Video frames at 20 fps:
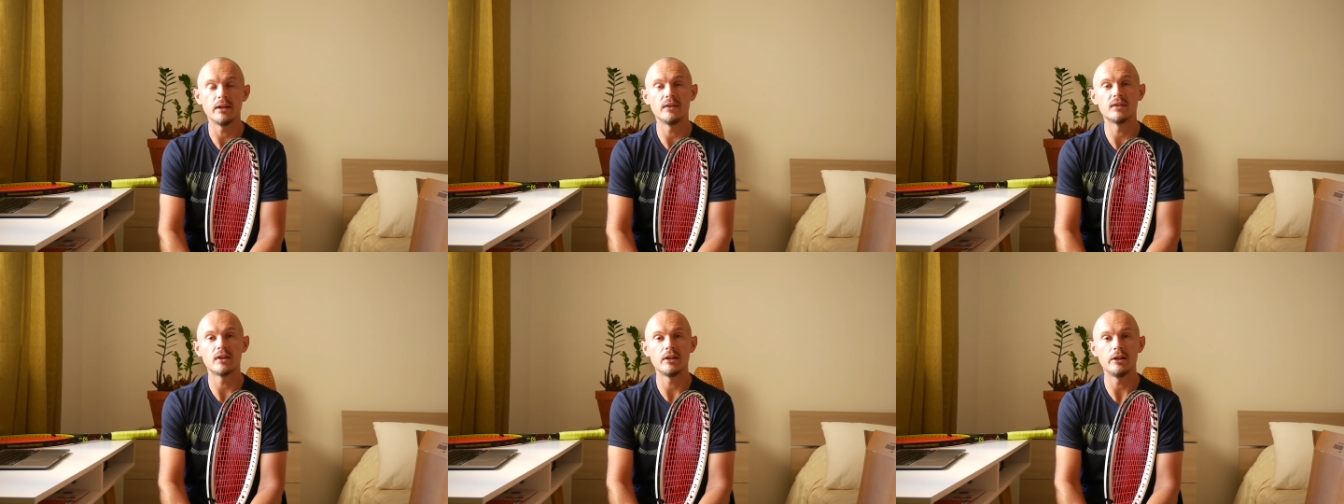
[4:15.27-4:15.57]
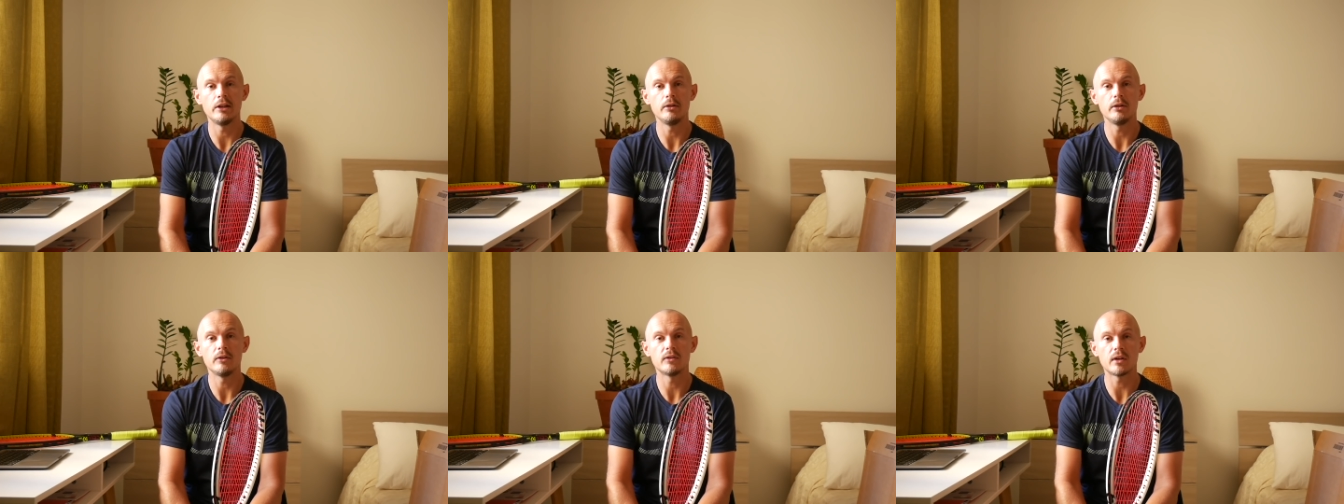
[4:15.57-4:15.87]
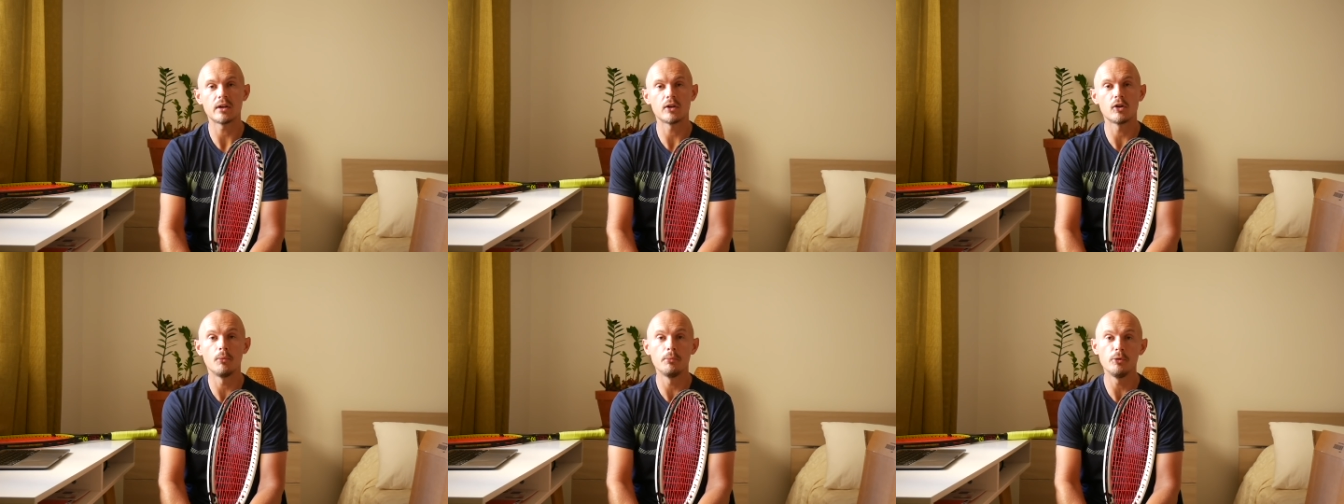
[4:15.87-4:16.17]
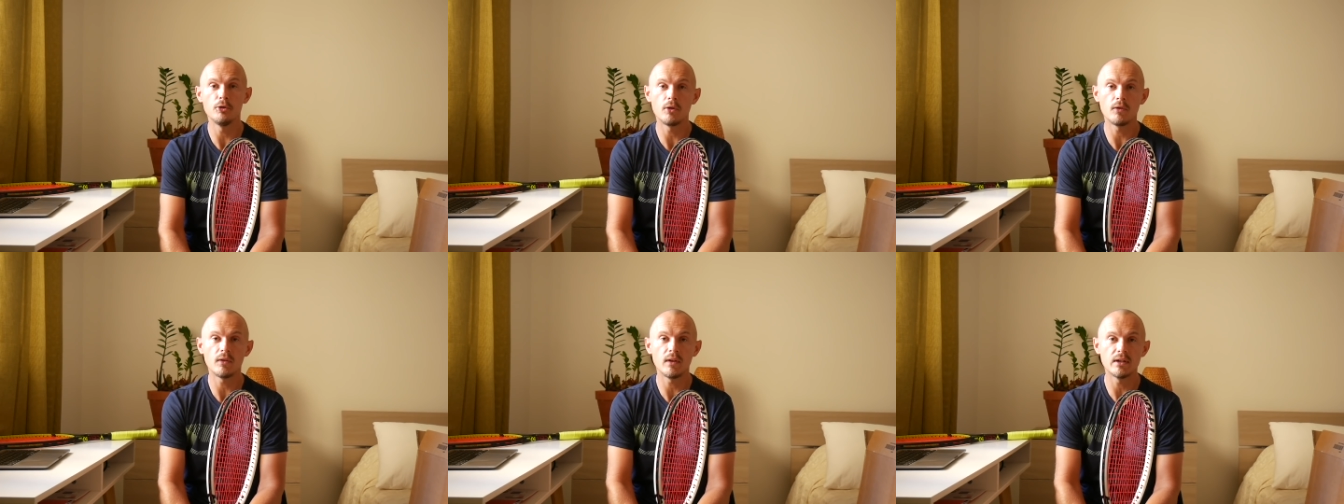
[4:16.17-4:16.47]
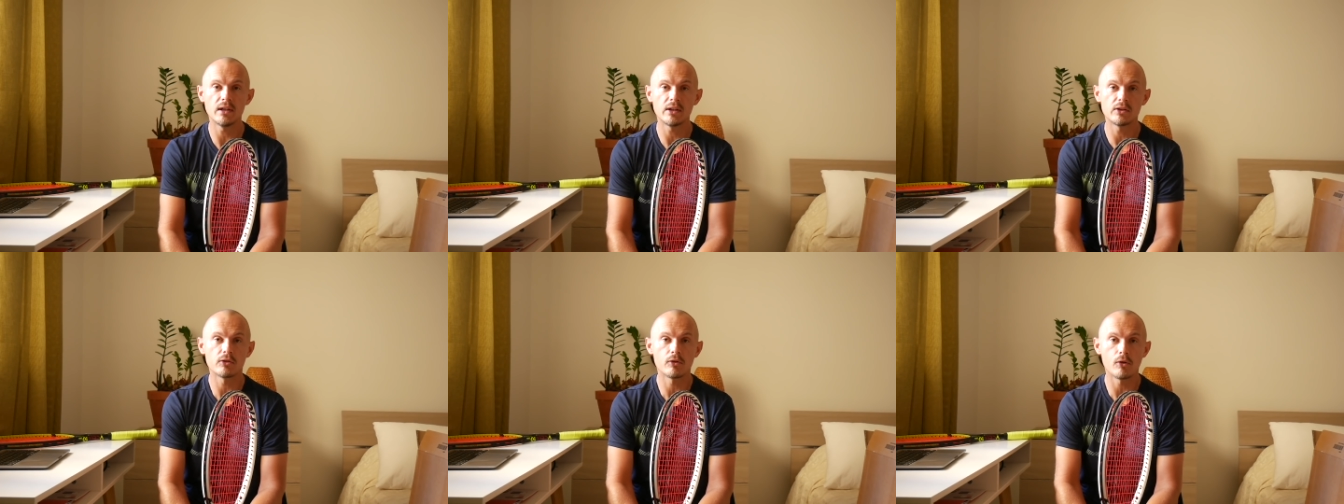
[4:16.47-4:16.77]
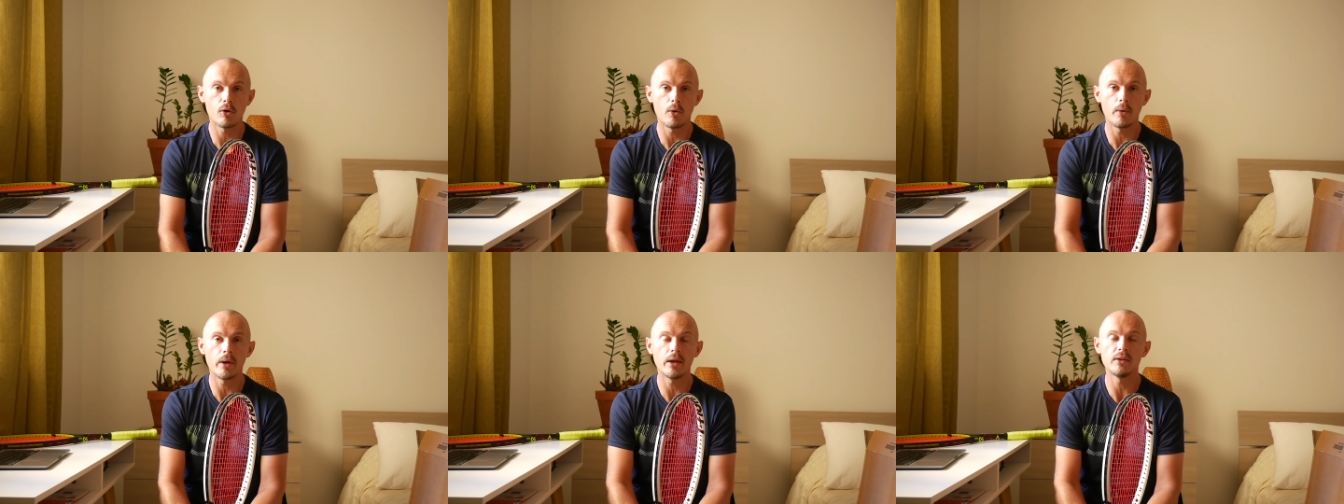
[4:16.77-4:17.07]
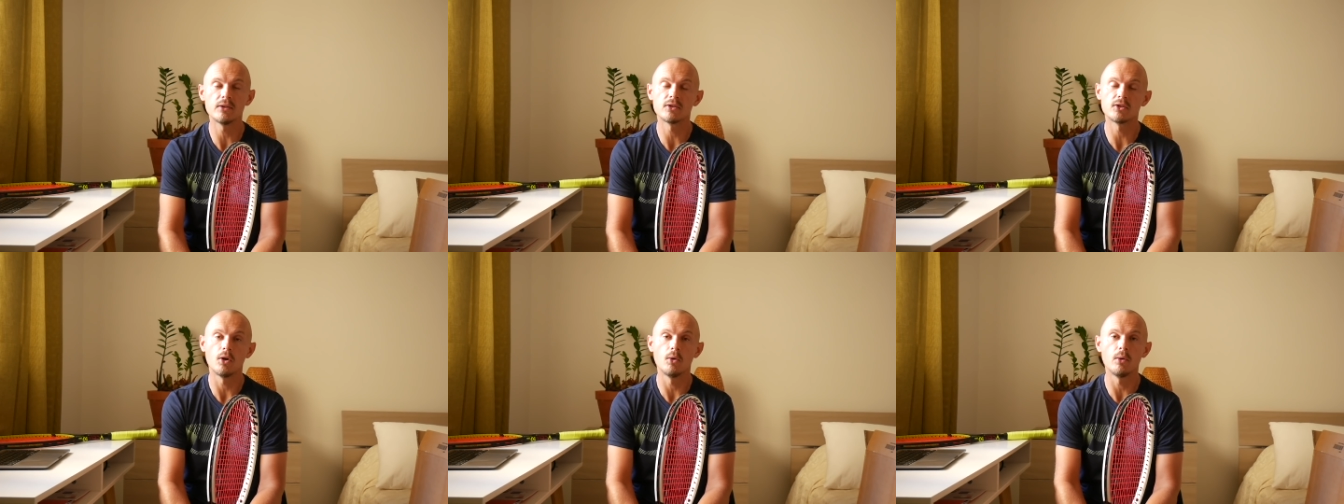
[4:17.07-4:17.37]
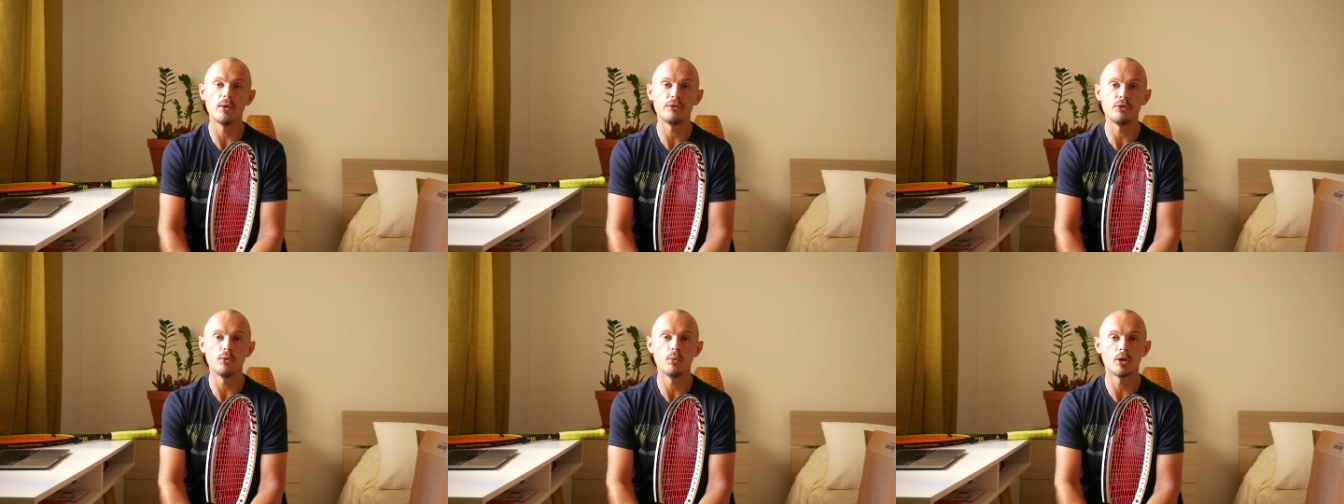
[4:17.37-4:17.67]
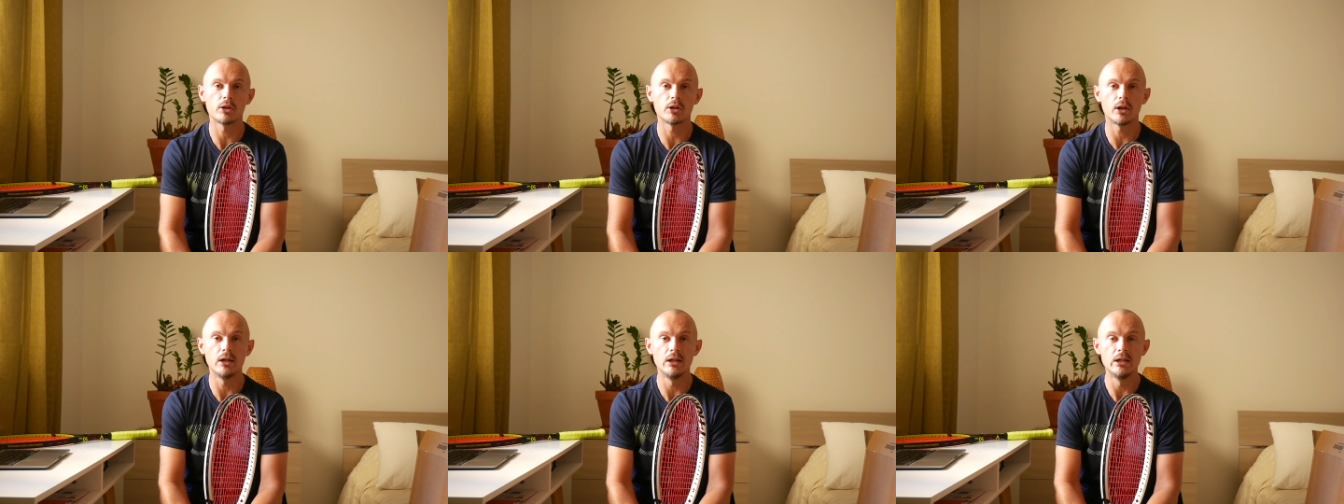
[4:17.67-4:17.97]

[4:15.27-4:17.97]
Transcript: It's a community that's growing, so if you want to